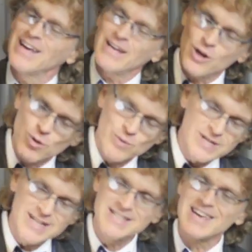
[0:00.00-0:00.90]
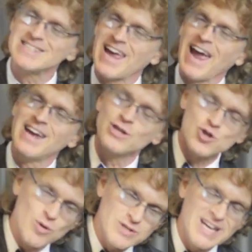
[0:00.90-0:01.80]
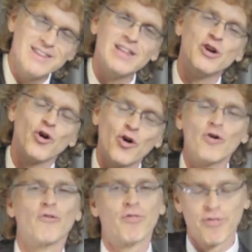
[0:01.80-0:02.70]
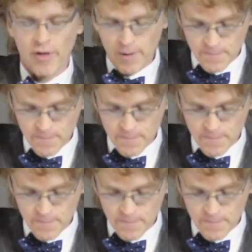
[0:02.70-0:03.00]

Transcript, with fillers: uses his angels in the earth